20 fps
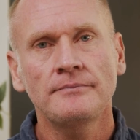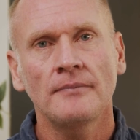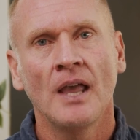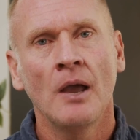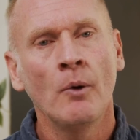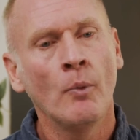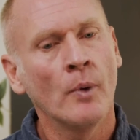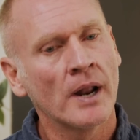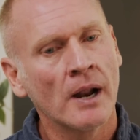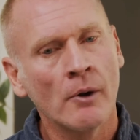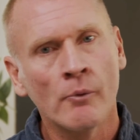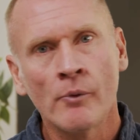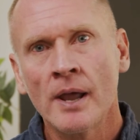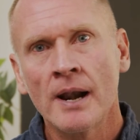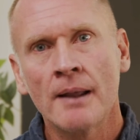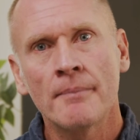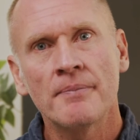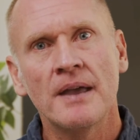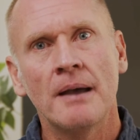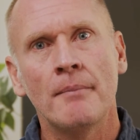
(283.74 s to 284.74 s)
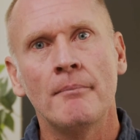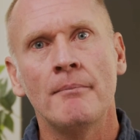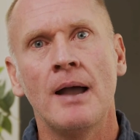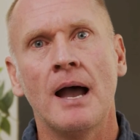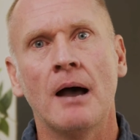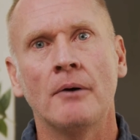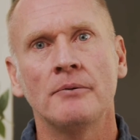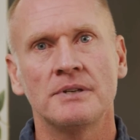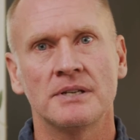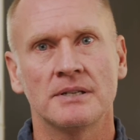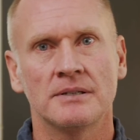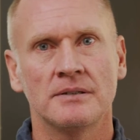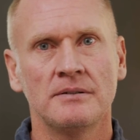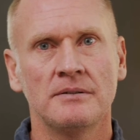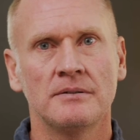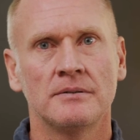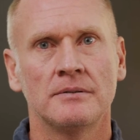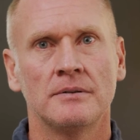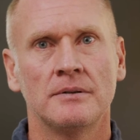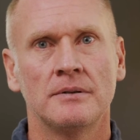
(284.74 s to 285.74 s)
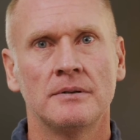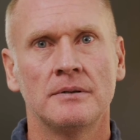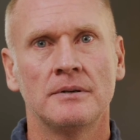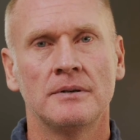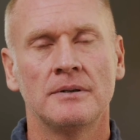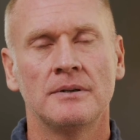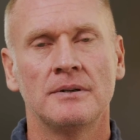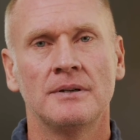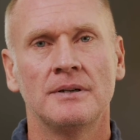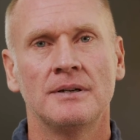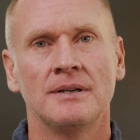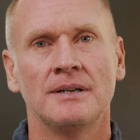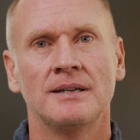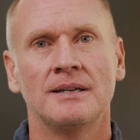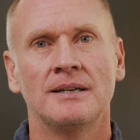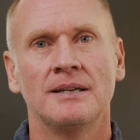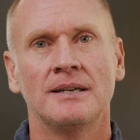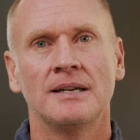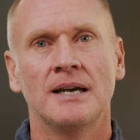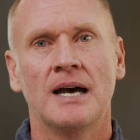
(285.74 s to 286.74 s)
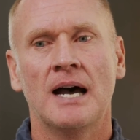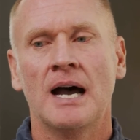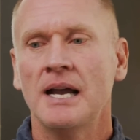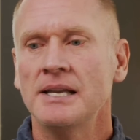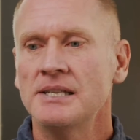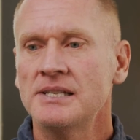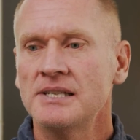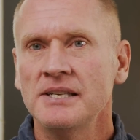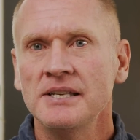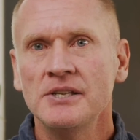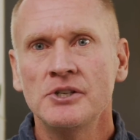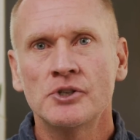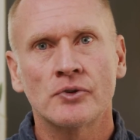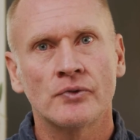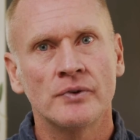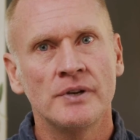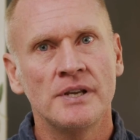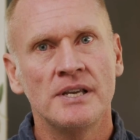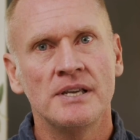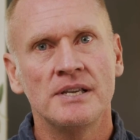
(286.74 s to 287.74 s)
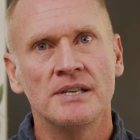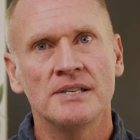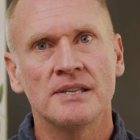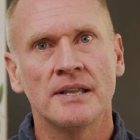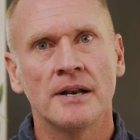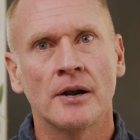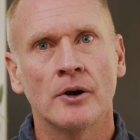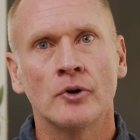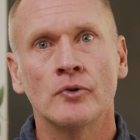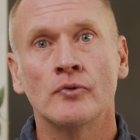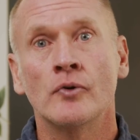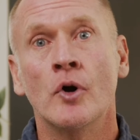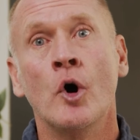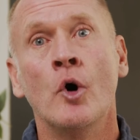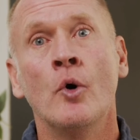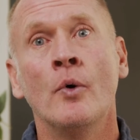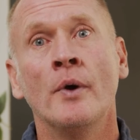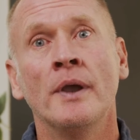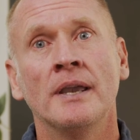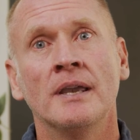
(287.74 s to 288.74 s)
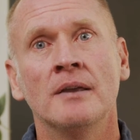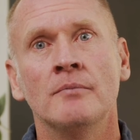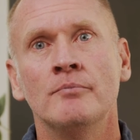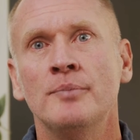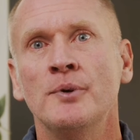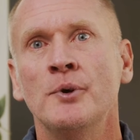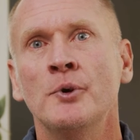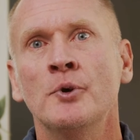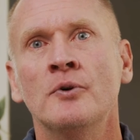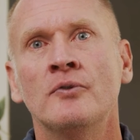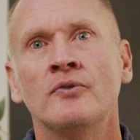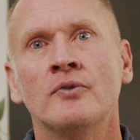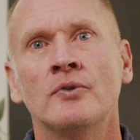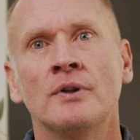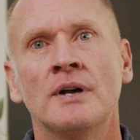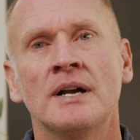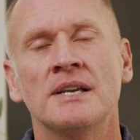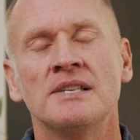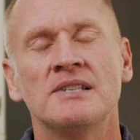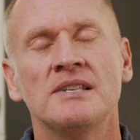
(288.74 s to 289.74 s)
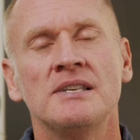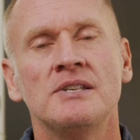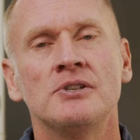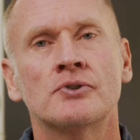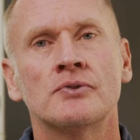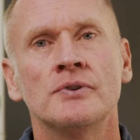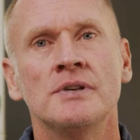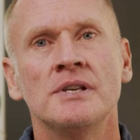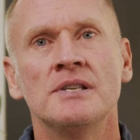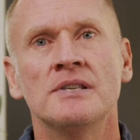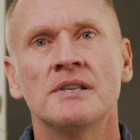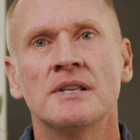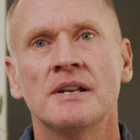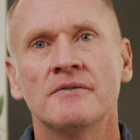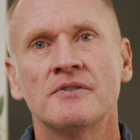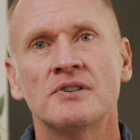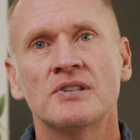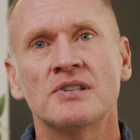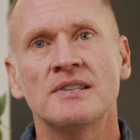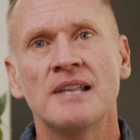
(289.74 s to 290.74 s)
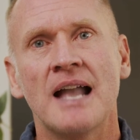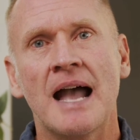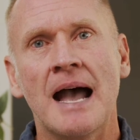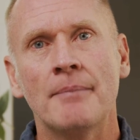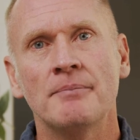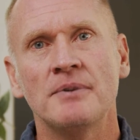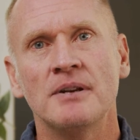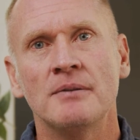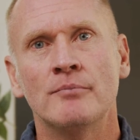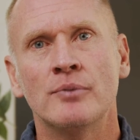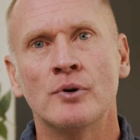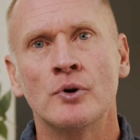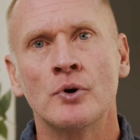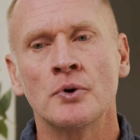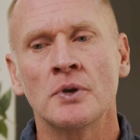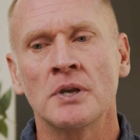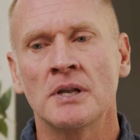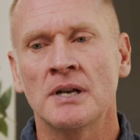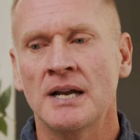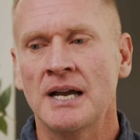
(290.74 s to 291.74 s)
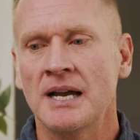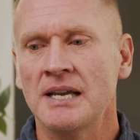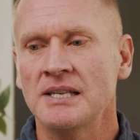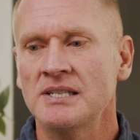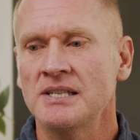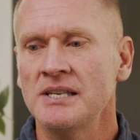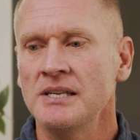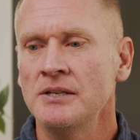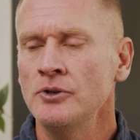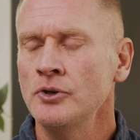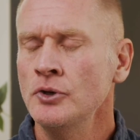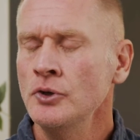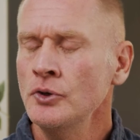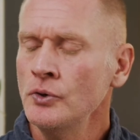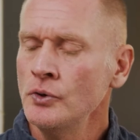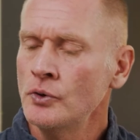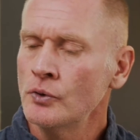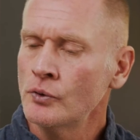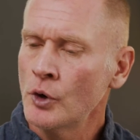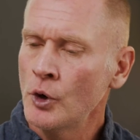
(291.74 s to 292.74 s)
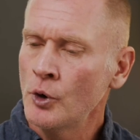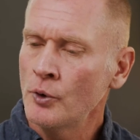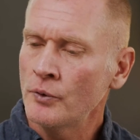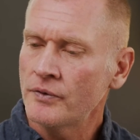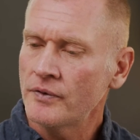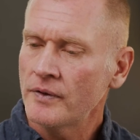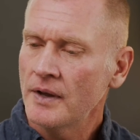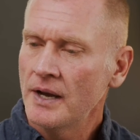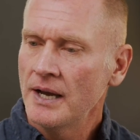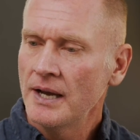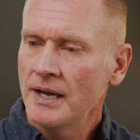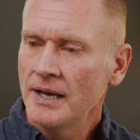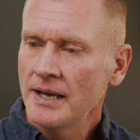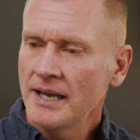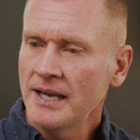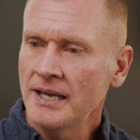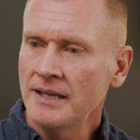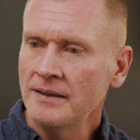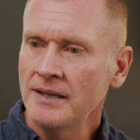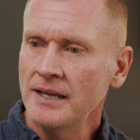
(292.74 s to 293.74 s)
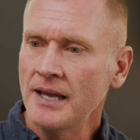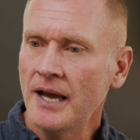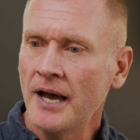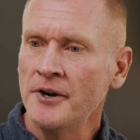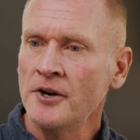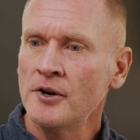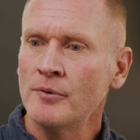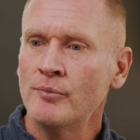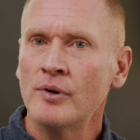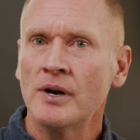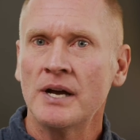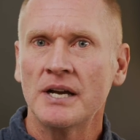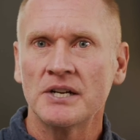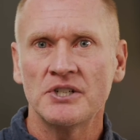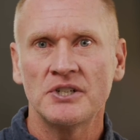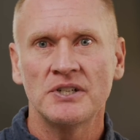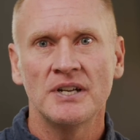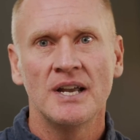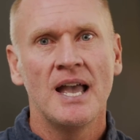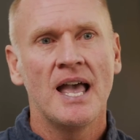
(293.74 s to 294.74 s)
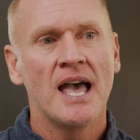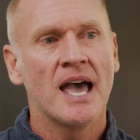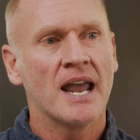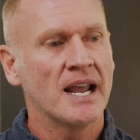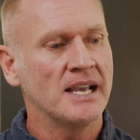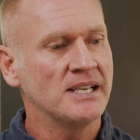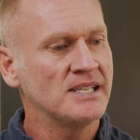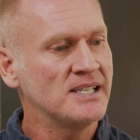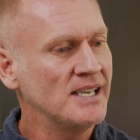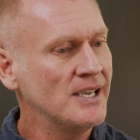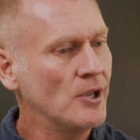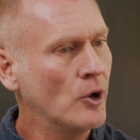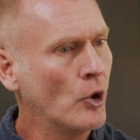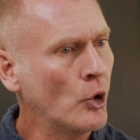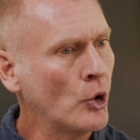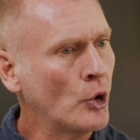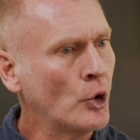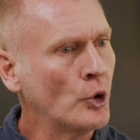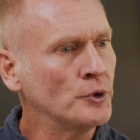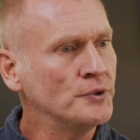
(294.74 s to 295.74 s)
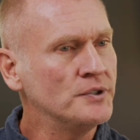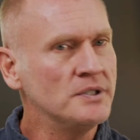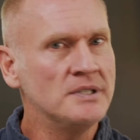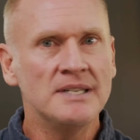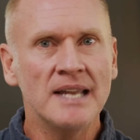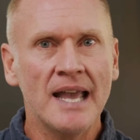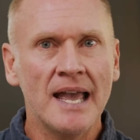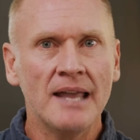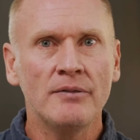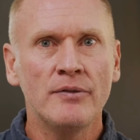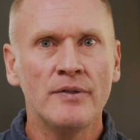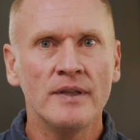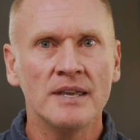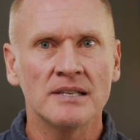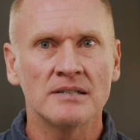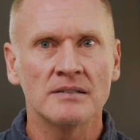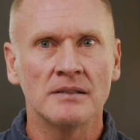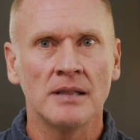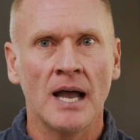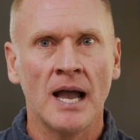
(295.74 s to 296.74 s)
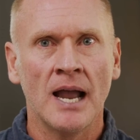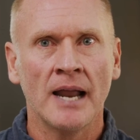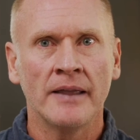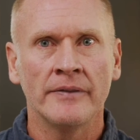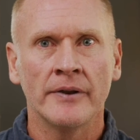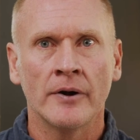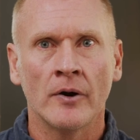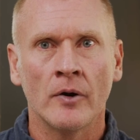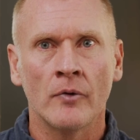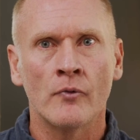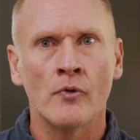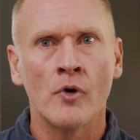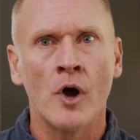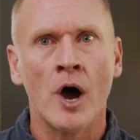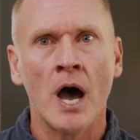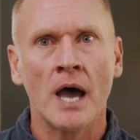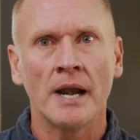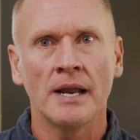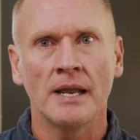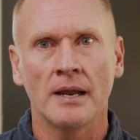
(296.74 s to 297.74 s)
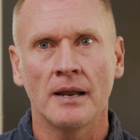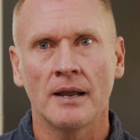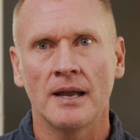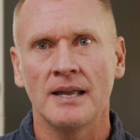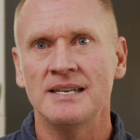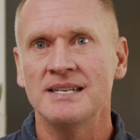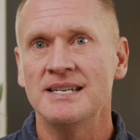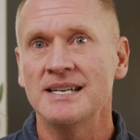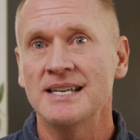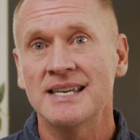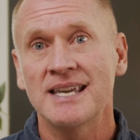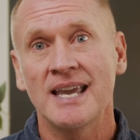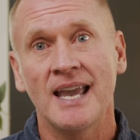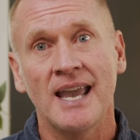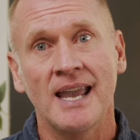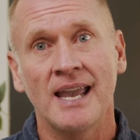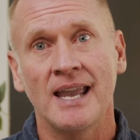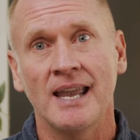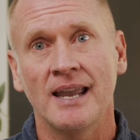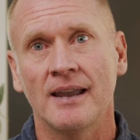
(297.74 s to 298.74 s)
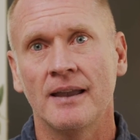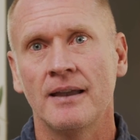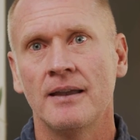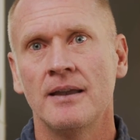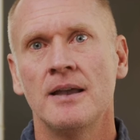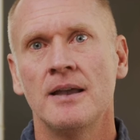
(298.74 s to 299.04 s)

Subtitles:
And when I run up that mountain, I see trees that are growing and beautiful. I see trees that have snapped and broken. I see new growth in the underbrush, and I see old, dead things lying there and rotting and decaying.